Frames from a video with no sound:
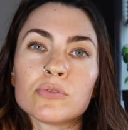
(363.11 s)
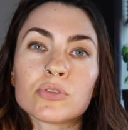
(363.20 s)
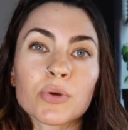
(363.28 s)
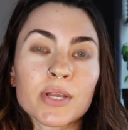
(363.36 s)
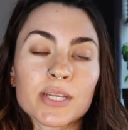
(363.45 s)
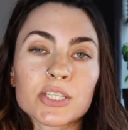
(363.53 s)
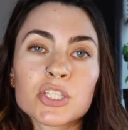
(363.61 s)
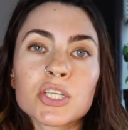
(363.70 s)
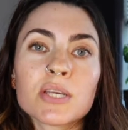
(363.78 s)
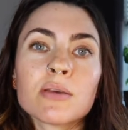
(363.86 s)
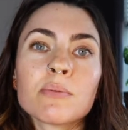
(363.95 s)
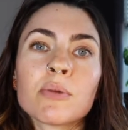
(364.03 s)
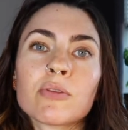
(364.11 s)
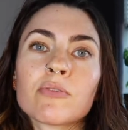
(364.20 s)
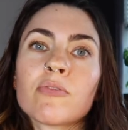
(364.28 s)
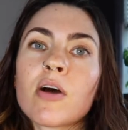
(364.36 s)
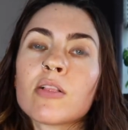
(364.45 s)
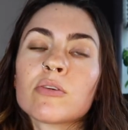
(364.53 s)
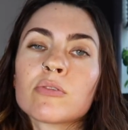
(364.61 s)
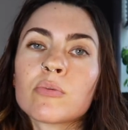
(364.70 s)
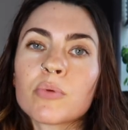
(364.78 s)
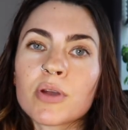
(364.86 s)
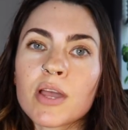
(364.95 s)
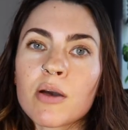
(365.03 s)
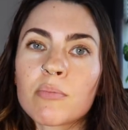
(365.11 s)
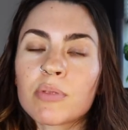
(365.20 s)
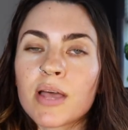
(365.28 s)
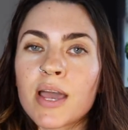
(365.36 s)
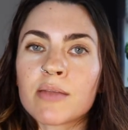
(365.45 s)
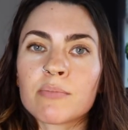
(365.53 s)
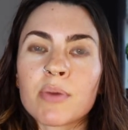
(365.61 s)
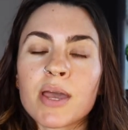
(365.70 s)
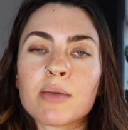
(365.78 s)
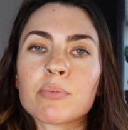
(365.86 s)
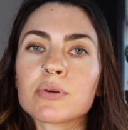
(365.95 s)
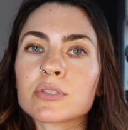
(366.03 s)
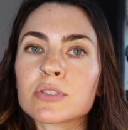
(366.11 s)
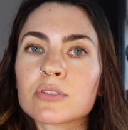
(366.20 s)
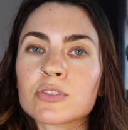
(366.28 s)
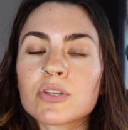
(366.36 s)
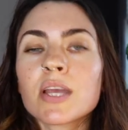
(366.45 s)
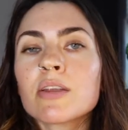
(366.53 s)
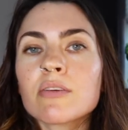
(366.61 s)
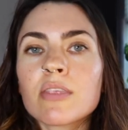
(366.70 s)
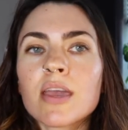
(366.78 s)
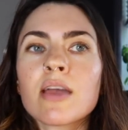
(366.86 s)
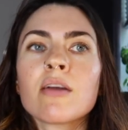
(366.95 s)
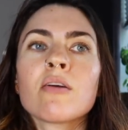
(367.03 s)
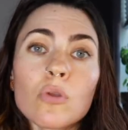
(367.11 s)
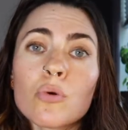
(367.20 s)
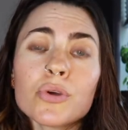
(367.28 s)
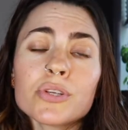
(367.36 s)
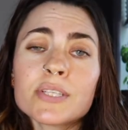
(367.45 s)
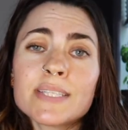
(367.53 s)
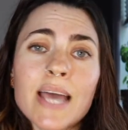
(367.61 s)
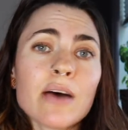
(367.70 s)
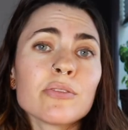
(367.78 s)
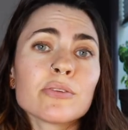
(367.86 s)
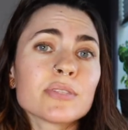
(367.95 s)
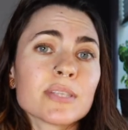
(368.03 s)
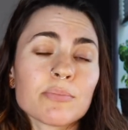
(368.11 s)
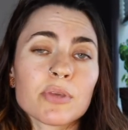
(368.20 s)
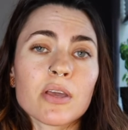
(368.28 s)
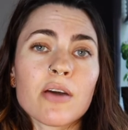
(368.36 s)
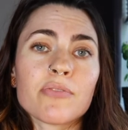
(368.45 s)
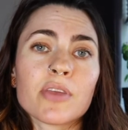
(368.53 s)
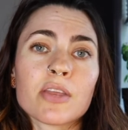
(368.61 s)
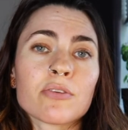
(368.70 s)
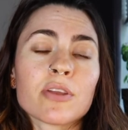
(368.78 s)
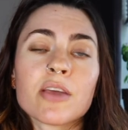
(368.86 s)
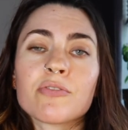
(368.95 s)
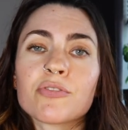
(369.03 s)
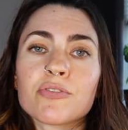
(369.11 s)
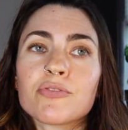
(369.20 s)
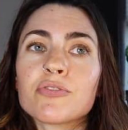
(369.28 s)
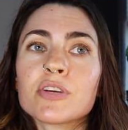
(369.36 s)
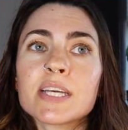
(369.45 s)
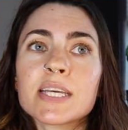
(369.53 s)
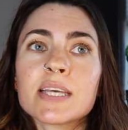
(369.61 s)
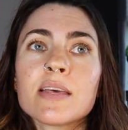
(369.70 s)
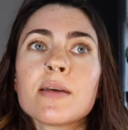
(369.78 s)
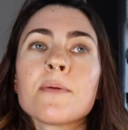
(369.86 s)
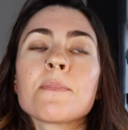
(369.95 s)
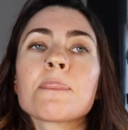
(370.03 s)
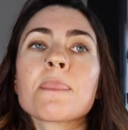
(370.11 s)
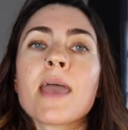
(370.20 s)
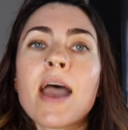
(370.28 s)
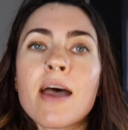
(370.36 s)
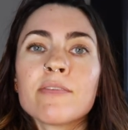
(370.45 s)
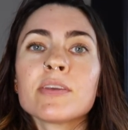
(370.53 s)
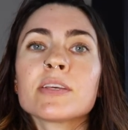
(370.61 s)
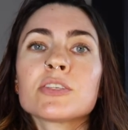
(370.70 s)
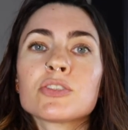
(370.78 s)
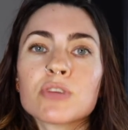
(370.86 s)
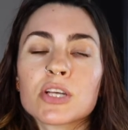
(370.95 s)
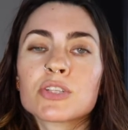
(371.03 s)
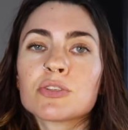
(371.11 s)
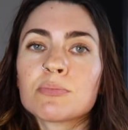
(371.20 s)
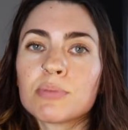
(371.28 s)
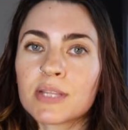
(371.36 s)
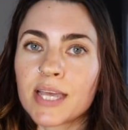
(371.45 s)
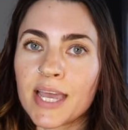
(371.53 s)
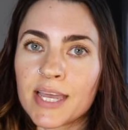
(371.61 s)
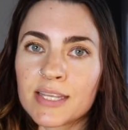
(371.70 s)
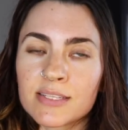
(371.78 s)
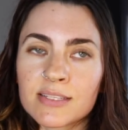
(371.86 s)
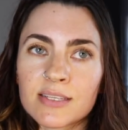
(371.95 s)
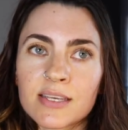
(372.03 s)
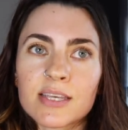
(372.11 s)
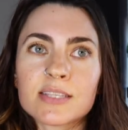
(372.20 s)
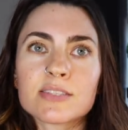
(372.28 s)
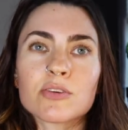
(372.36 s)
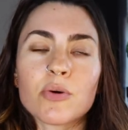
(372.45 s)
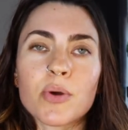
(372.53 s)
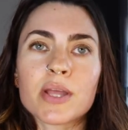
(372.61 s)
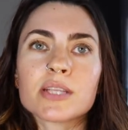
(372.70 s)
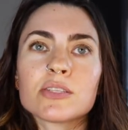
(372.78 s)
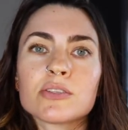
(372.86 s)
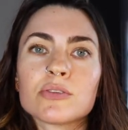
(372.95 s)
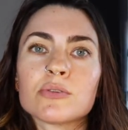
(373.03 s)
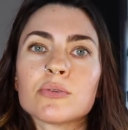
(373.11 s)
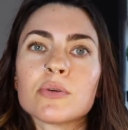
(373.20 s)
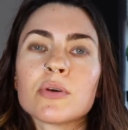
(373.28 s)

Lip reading: join a gym and follow the workout plan by a personal trainer there, or you just download something off the internet for free, having a structured plan is going to